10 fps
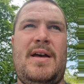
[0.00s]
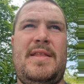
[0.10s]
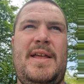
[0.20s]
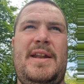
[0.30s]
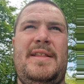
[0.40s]

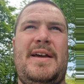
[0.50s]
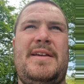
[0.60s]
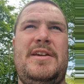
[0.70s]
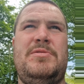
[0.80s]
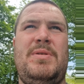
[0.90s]
And then in that
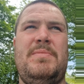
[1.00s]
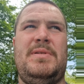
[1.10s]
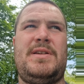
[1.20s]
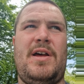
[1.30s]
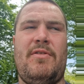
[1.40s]
case,
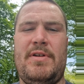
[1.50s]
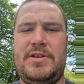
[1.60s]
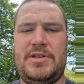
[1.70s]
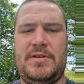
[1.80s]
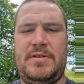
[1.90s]
people
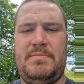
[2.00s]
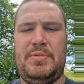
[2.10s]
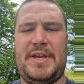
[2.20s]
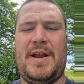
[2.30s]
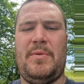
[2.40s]
tolerate you,
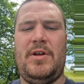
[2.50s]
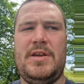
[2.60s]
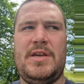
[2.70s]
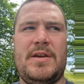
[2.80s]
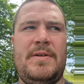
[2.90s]
but they don't
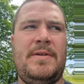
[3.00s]
like you.